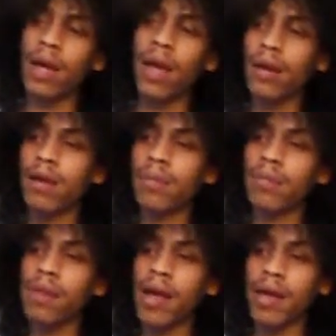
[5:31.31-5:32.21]
telling
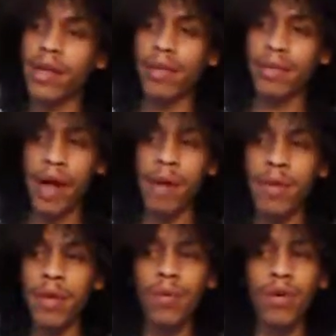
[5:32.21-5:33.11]
him like, tell
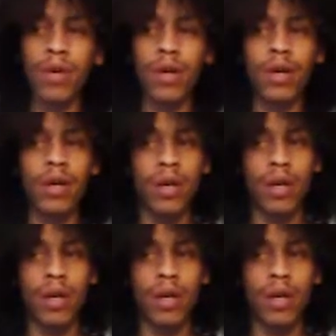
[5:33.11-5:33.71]
me where,